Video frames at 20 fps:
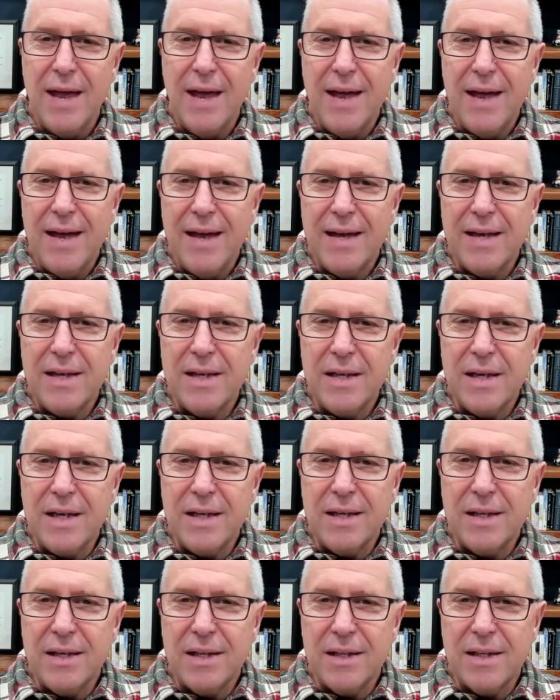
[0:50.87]

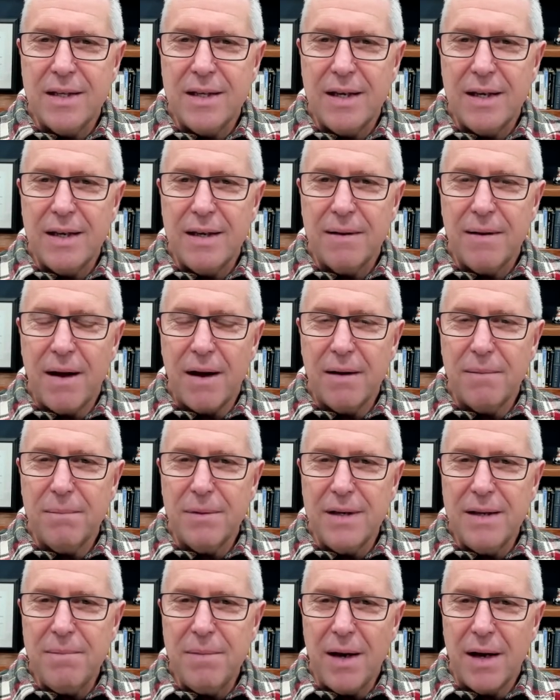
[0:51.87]

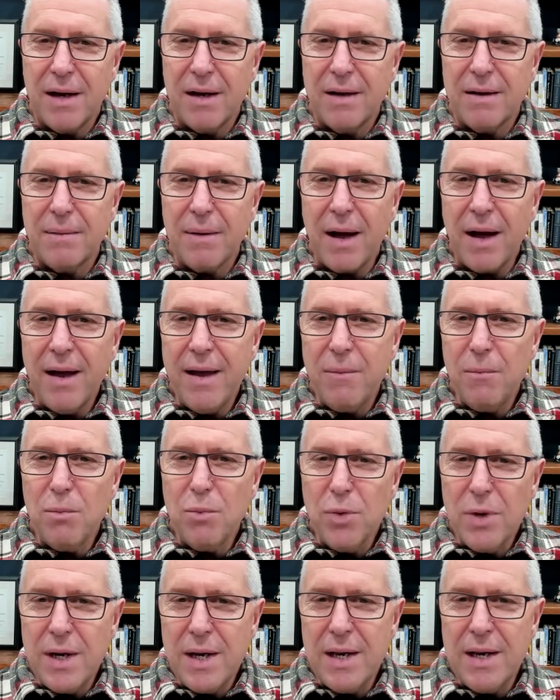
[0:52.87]
believe me, I
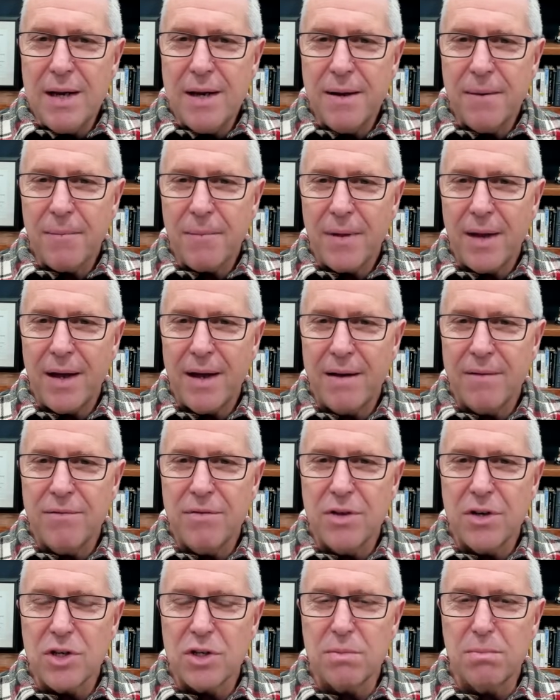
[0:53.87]
really have
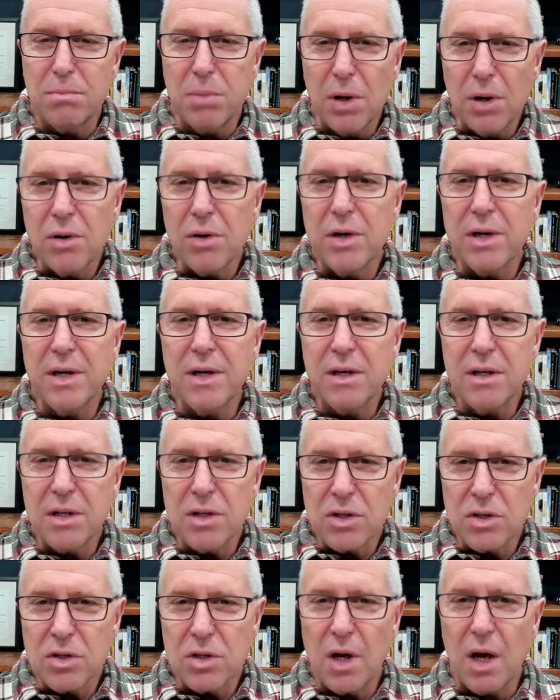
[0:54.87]
this burning
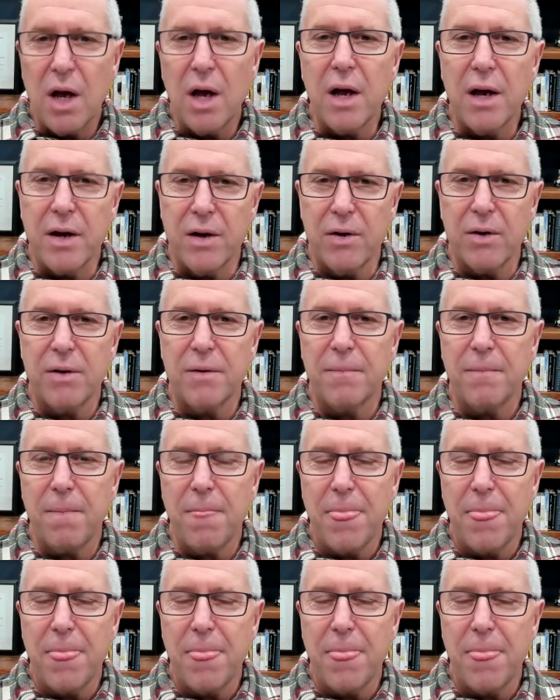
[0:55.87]
desire